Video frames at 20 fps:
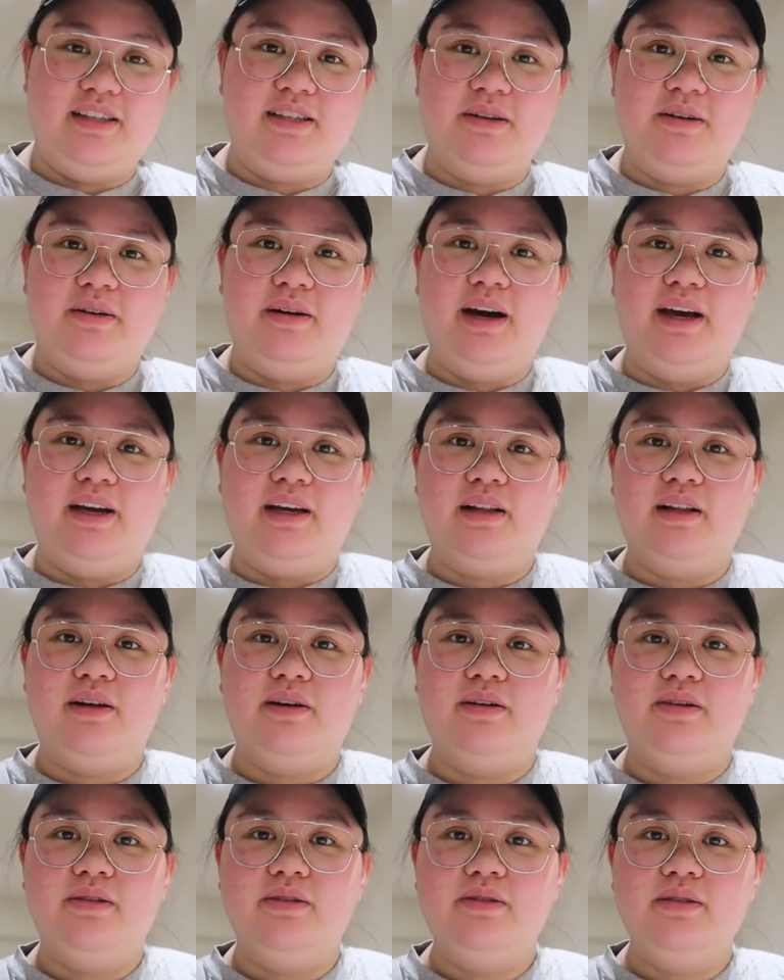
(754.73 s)
so I
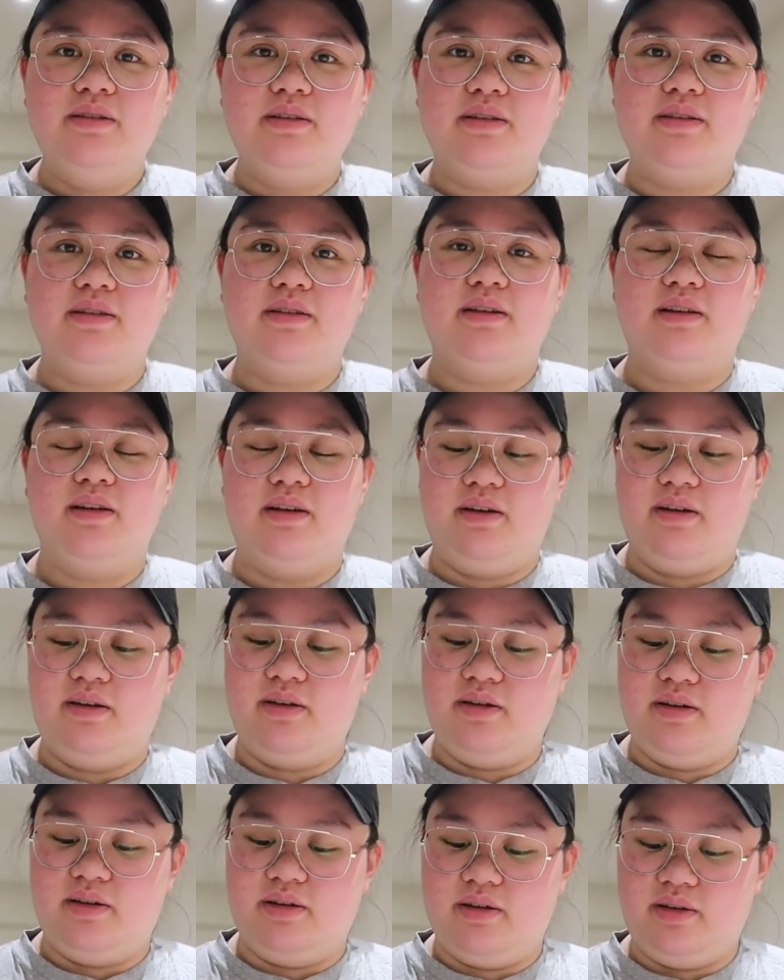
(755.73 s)
close
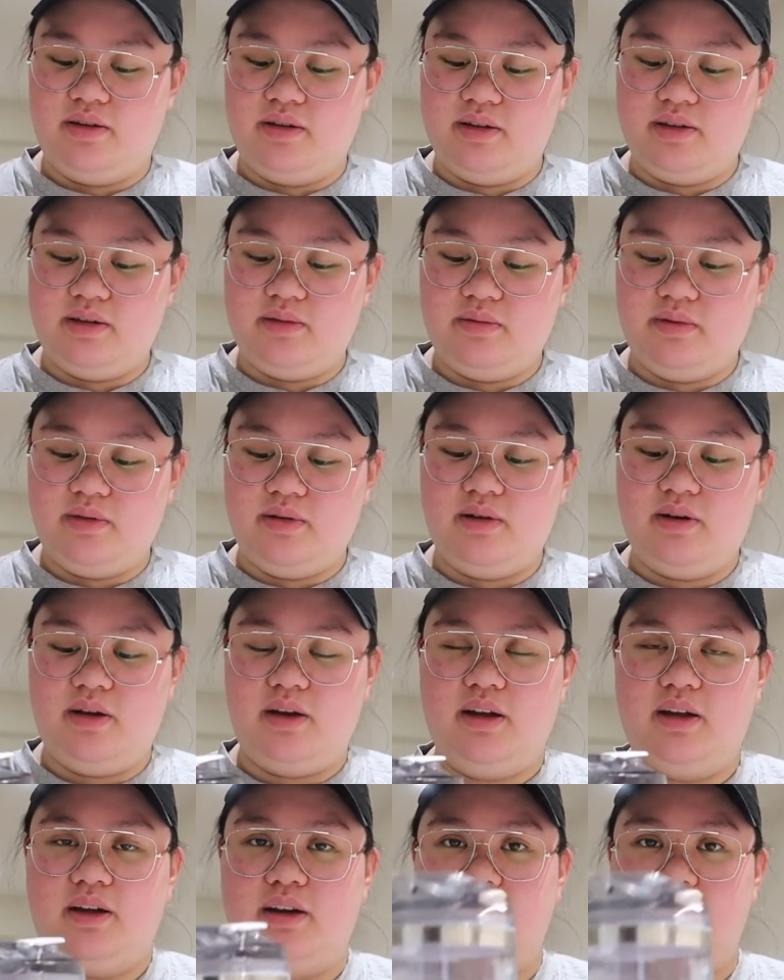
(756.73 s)
this one and